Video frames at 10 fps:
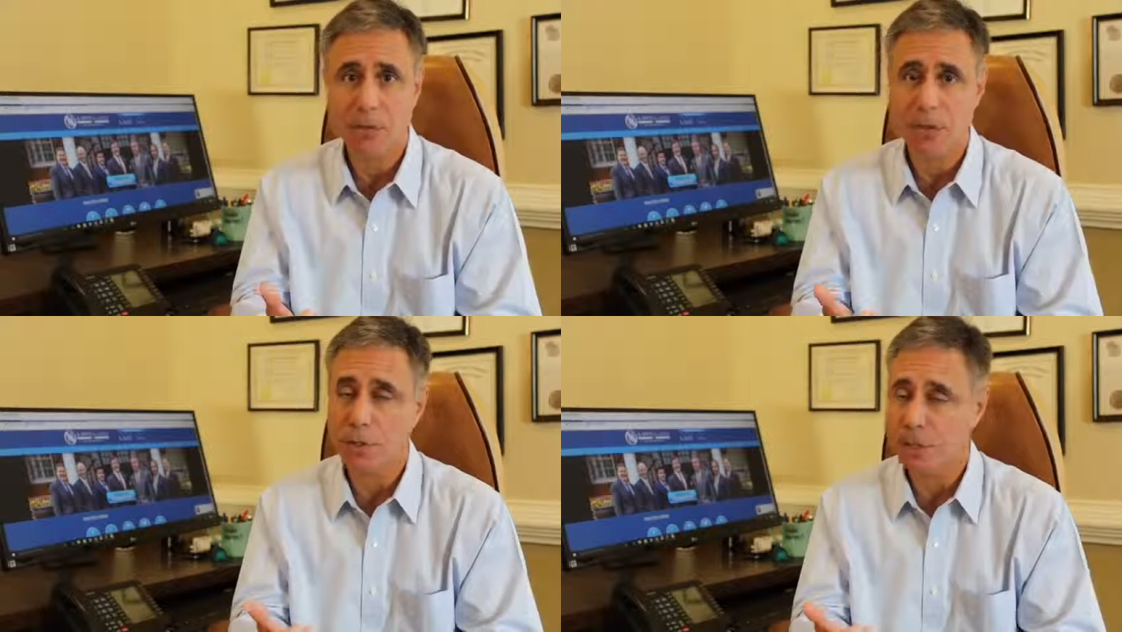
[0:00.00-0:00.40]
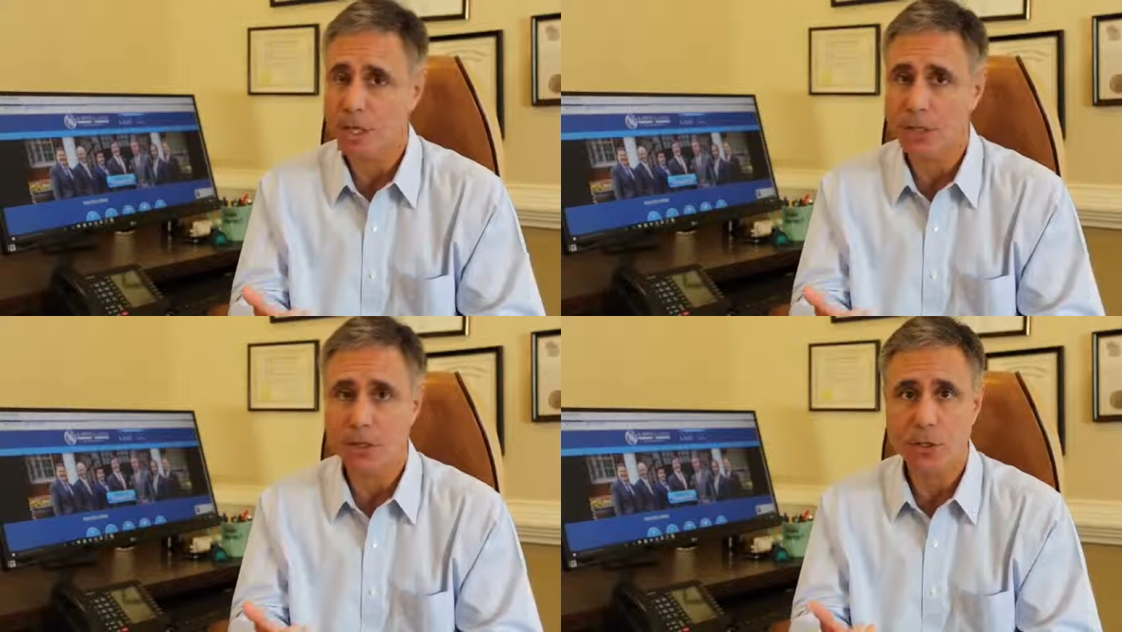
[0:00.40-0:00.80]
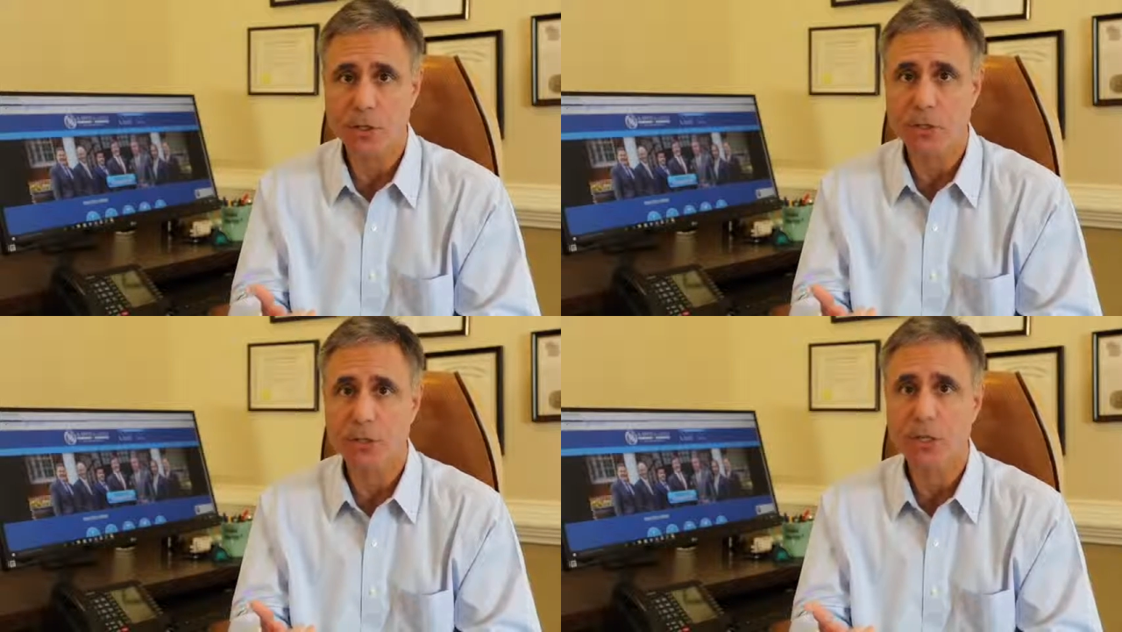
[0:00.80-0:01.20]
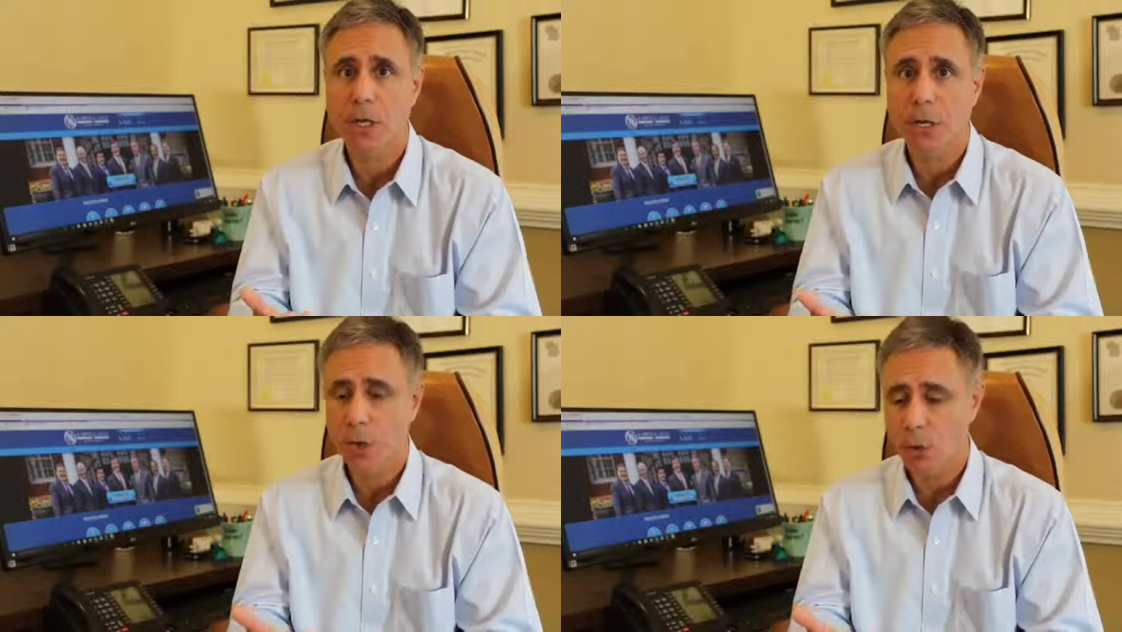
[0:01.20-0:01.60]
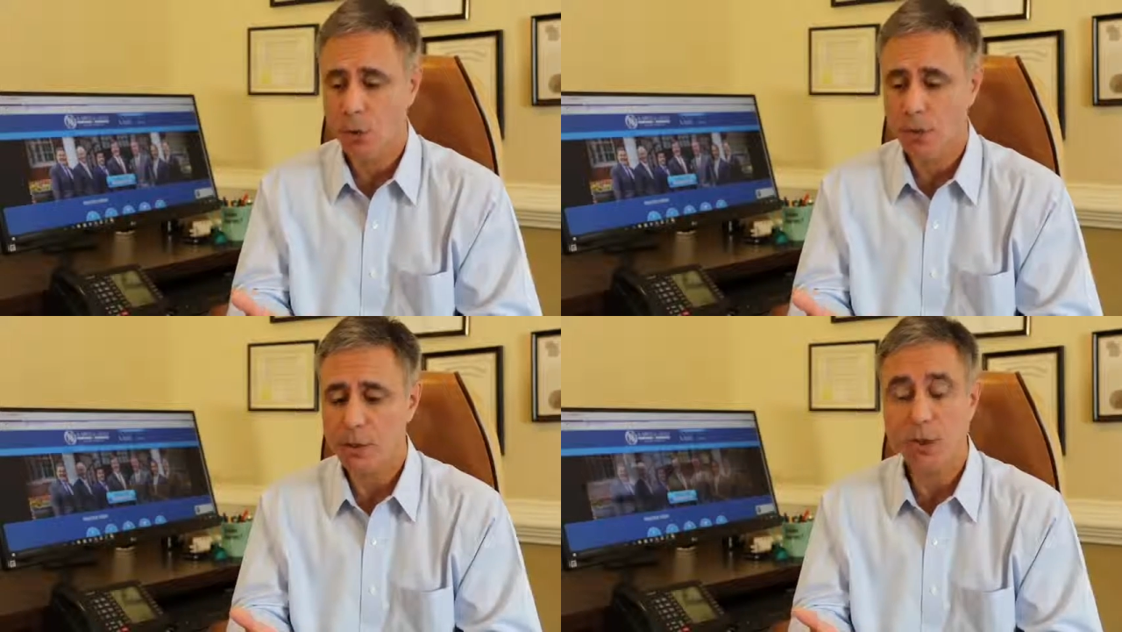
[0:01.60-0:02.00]
which always has insurance,
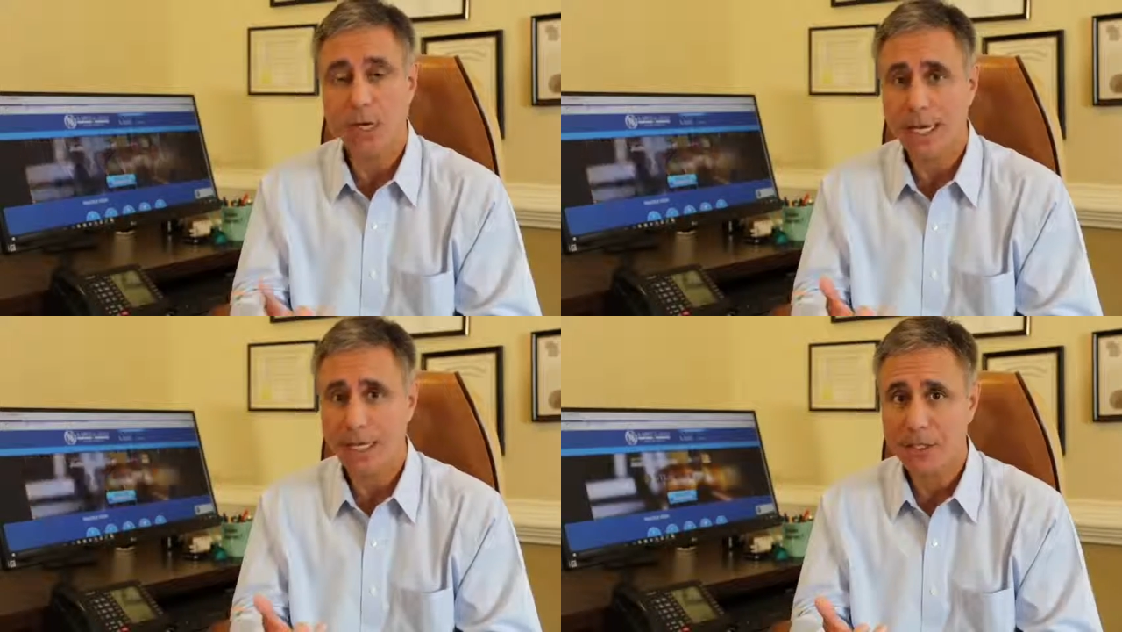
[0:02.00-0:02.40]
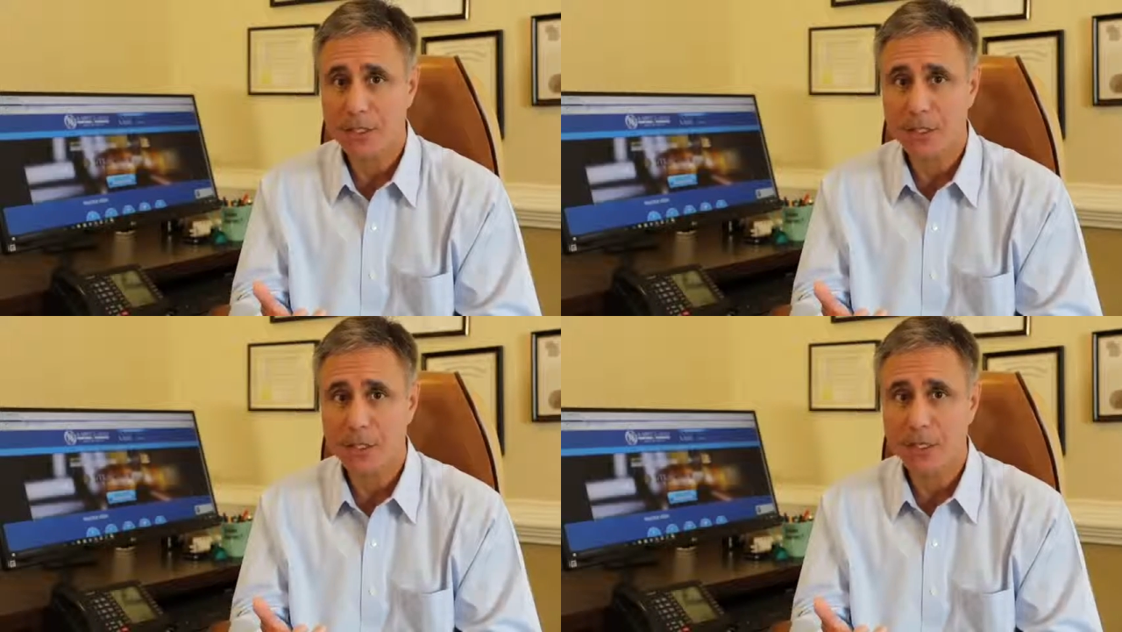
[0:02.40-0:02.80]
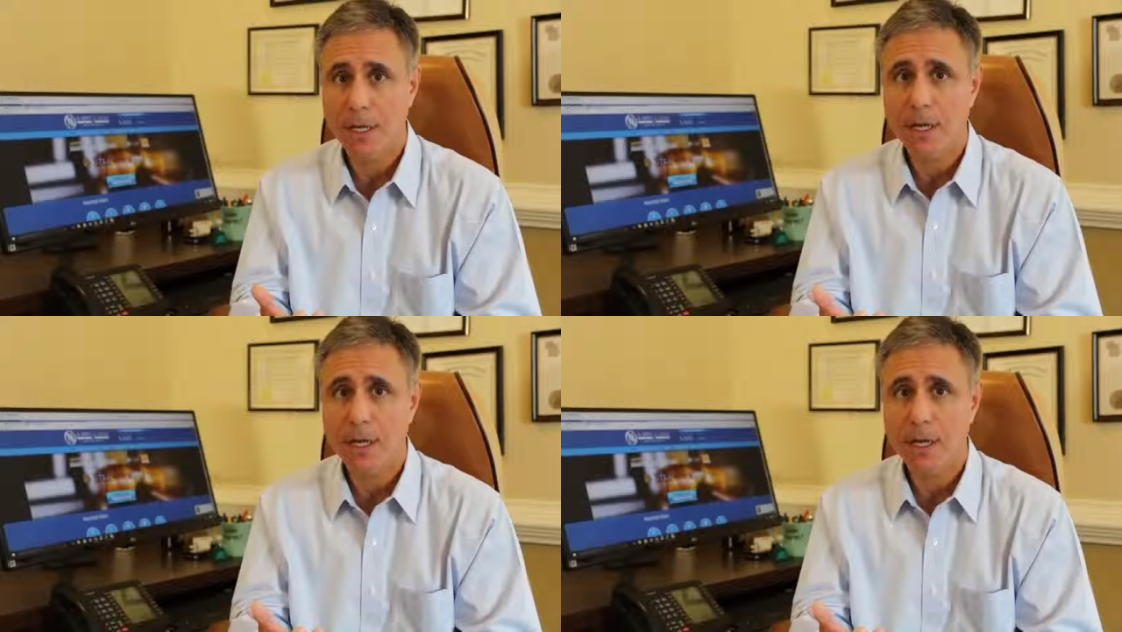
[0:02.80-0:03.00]
or a truck accident,